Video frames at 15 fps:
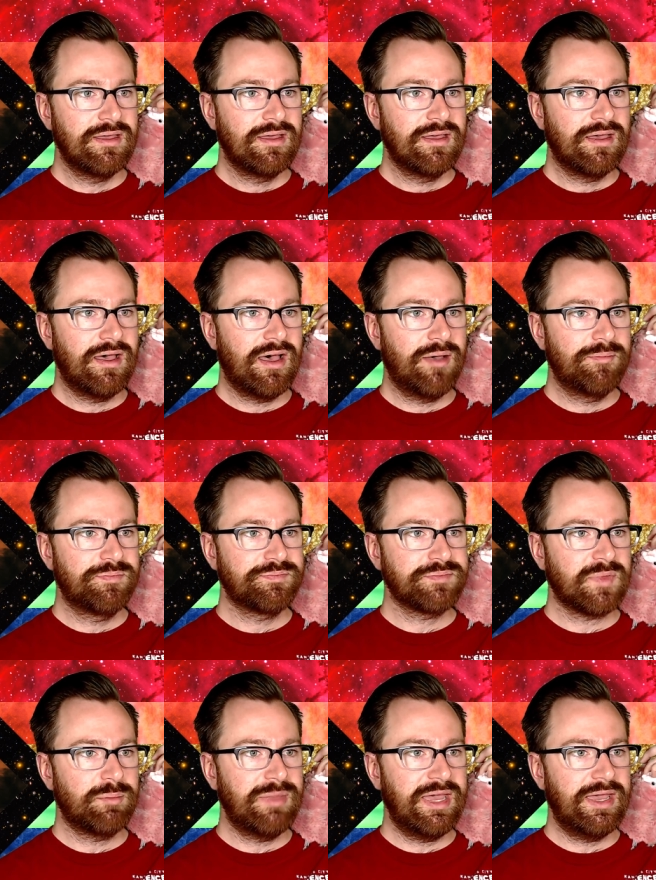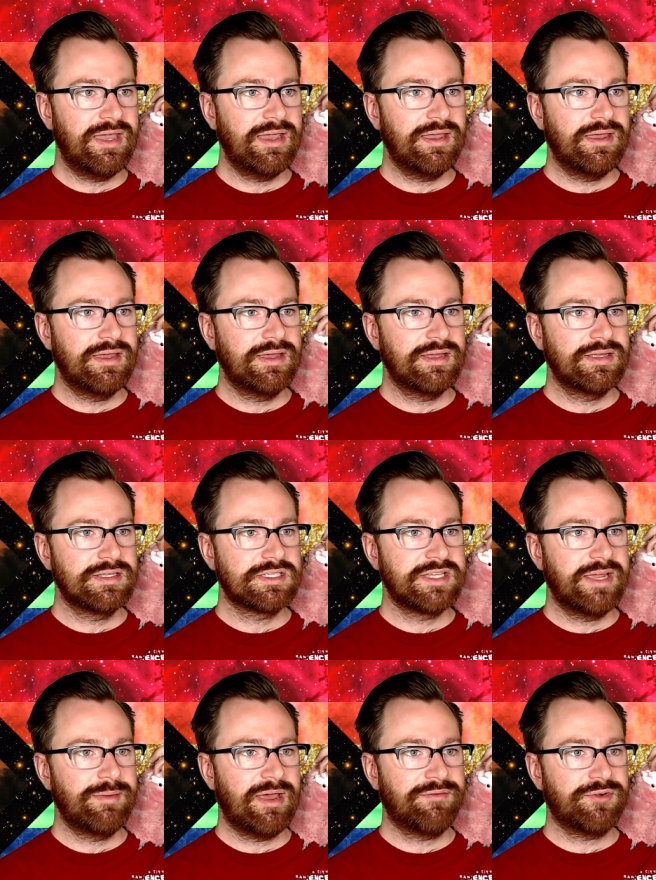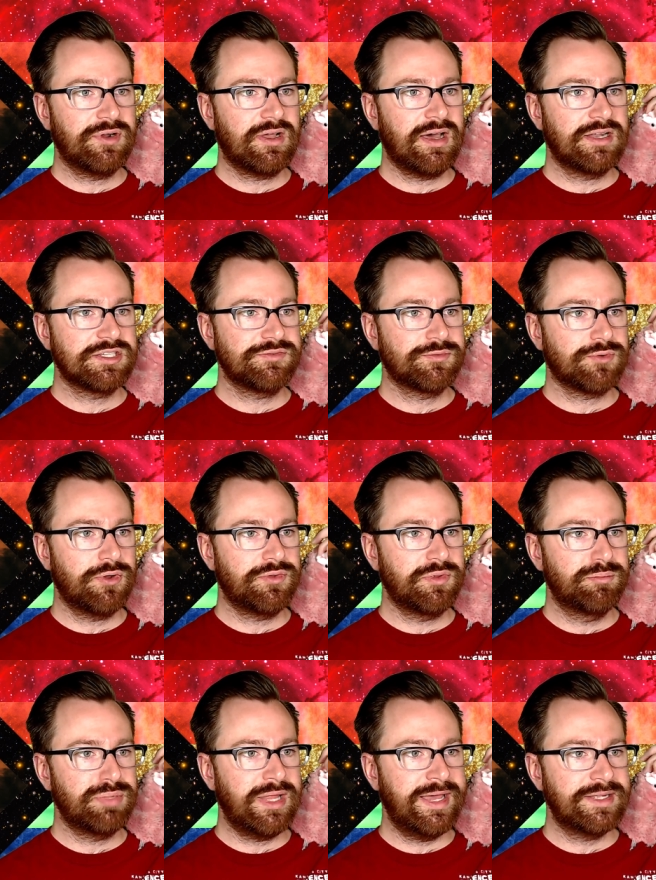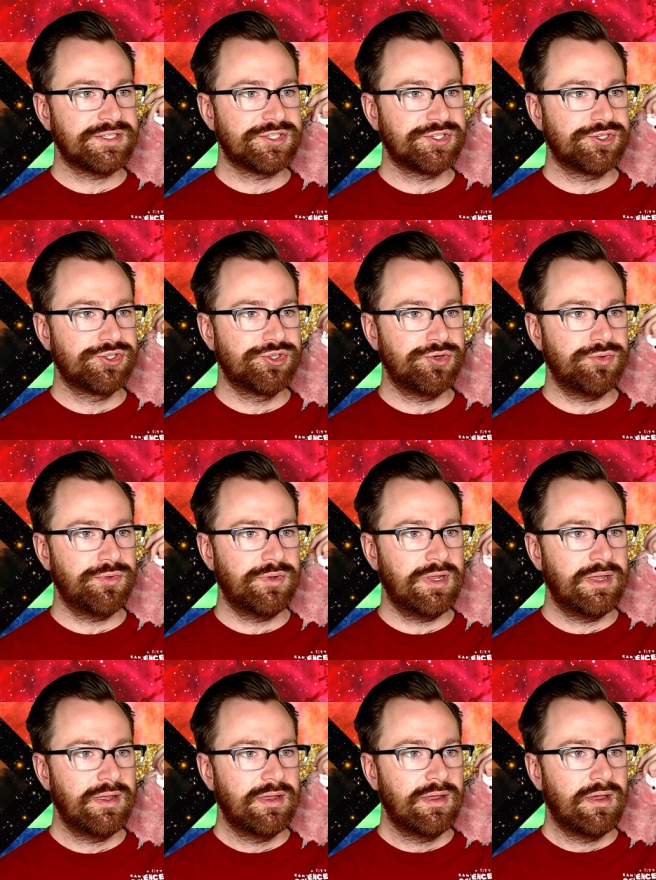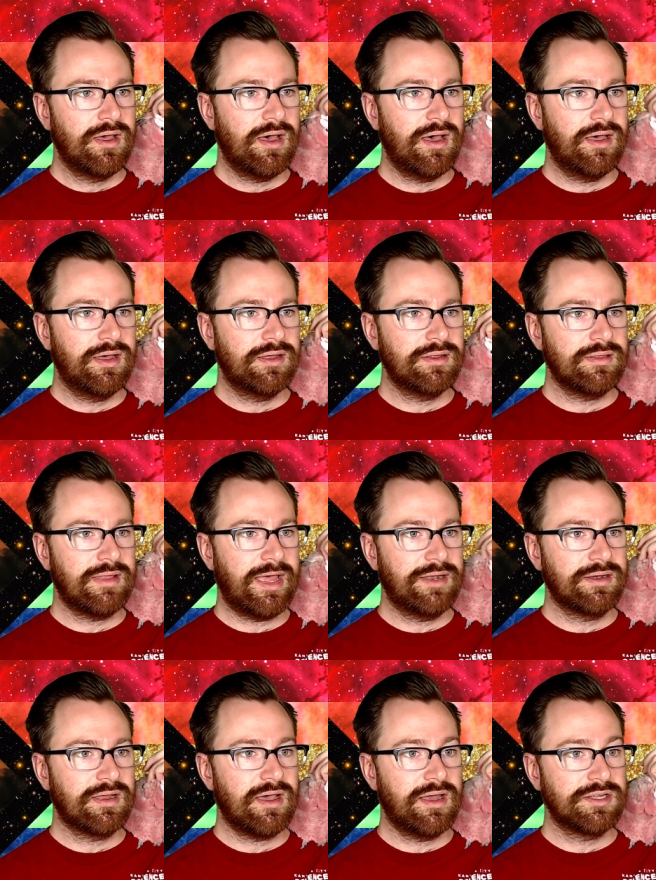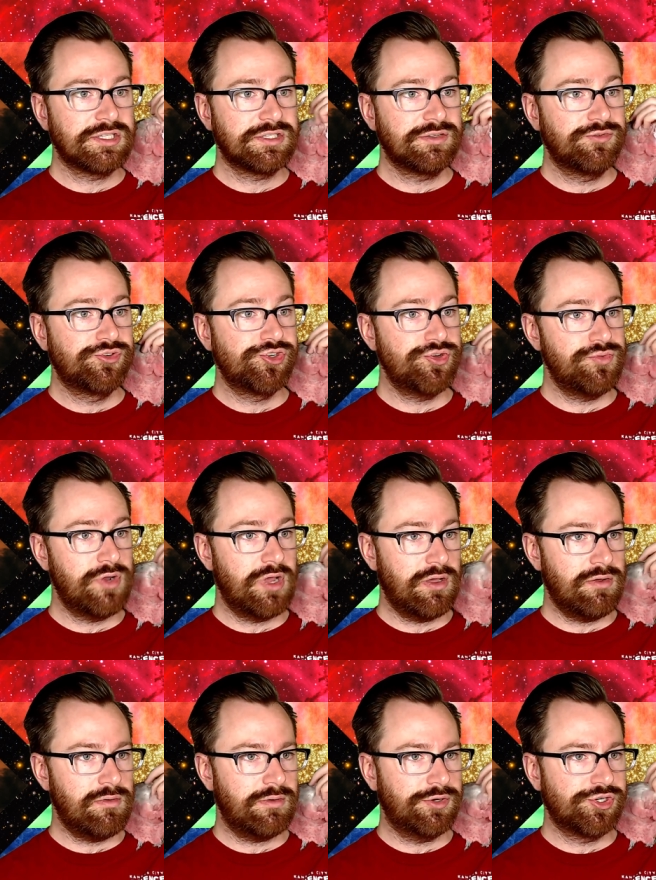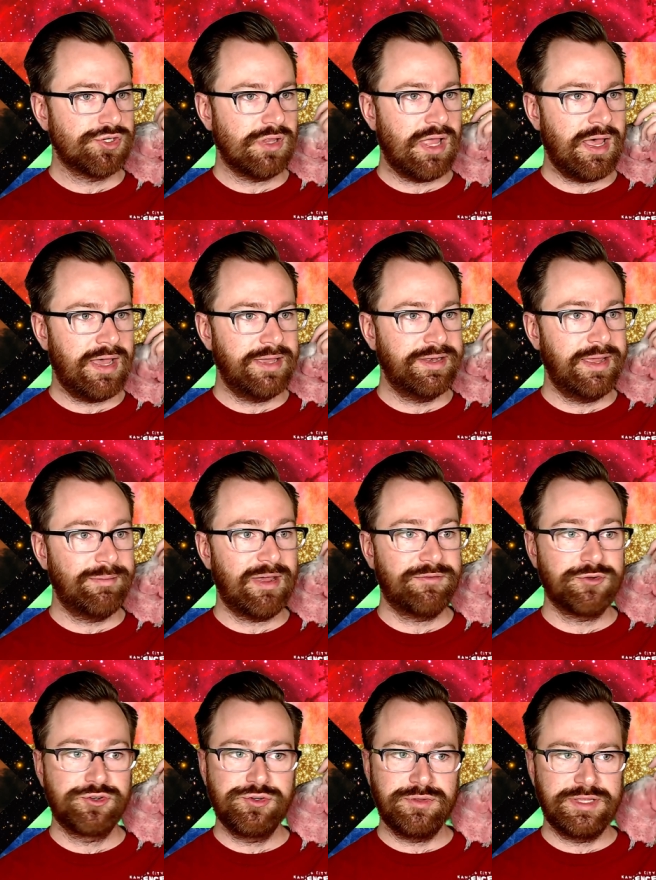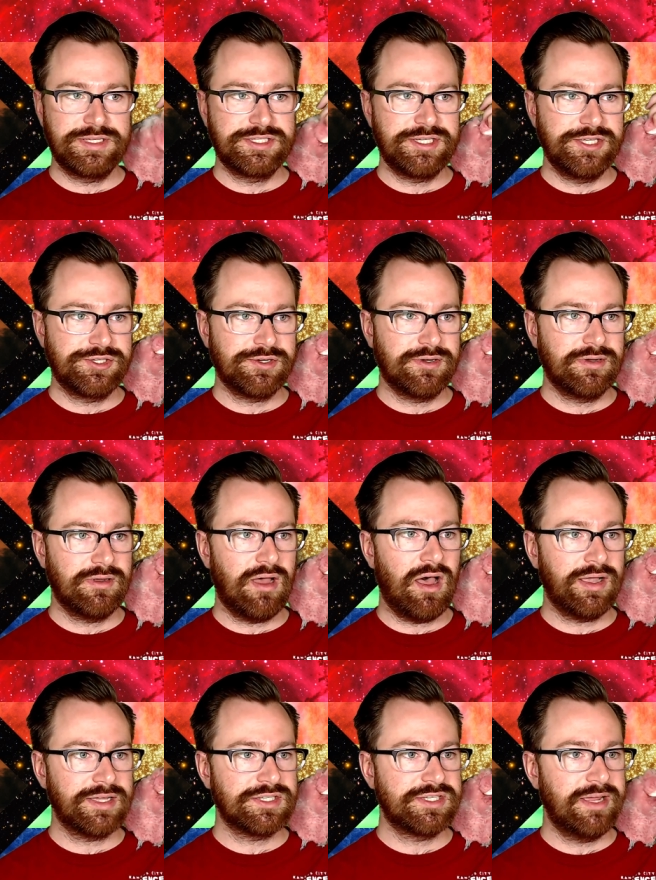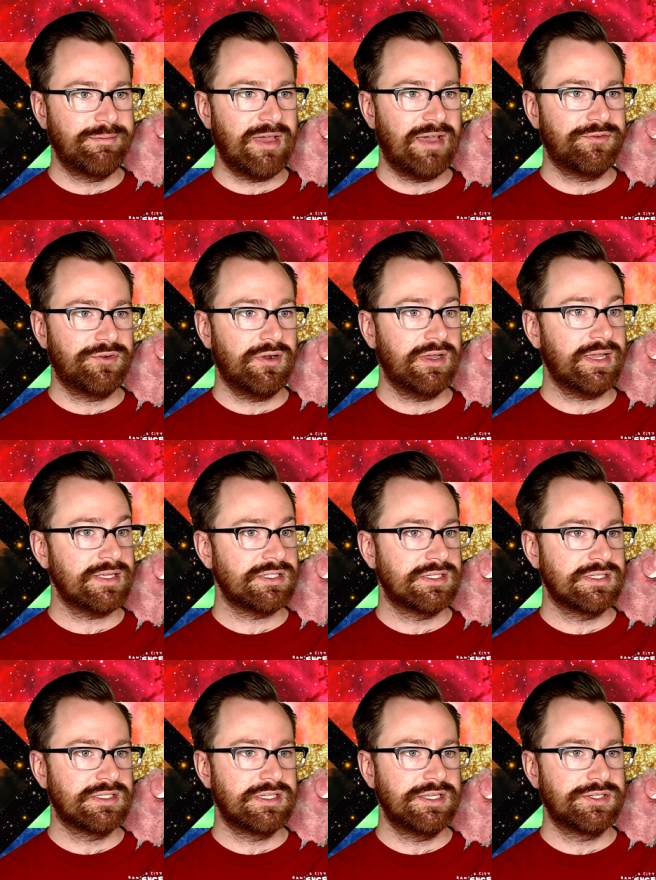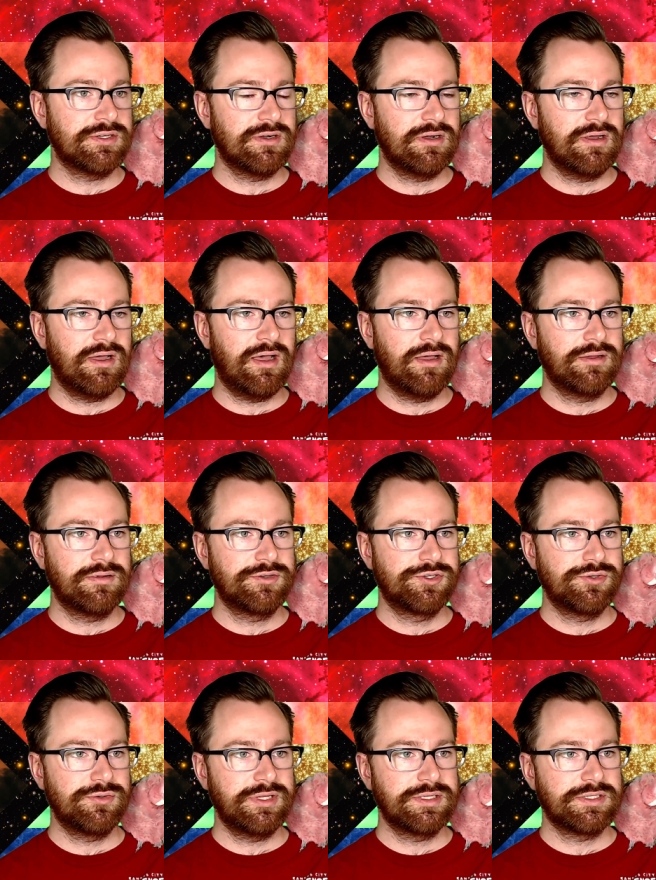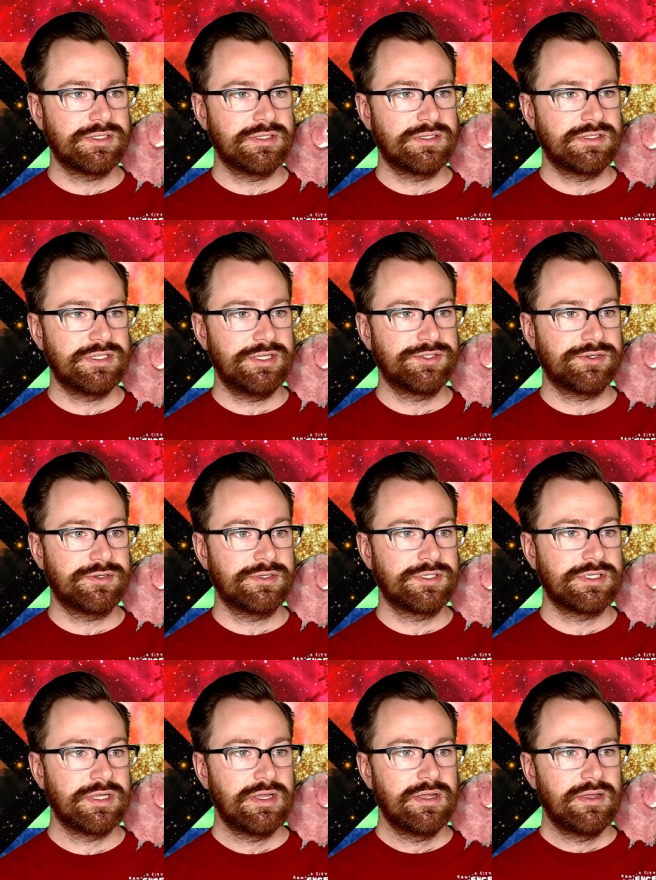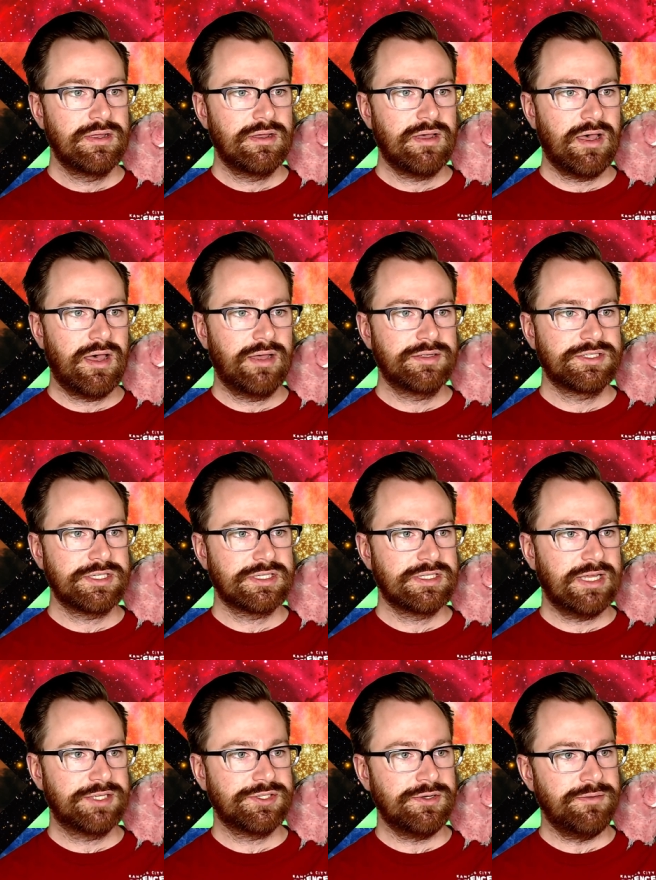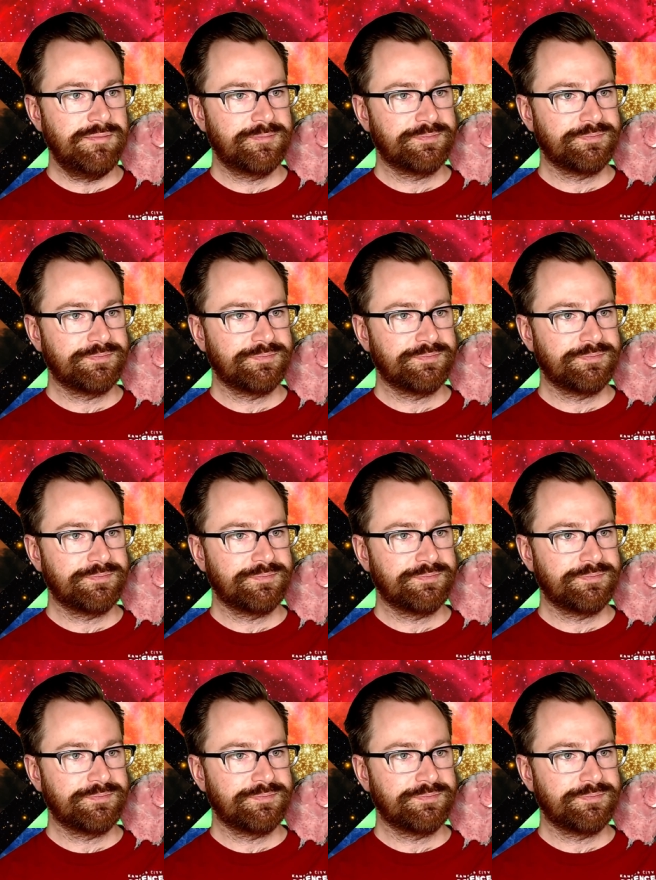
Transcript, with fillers: Um, May is named after a goddess of growth and plants. June, uh, Latin goddess Juno. July, named after Julius Caesar. August, named after Augustus Caesar, uh, Julius Caesar's uh, successor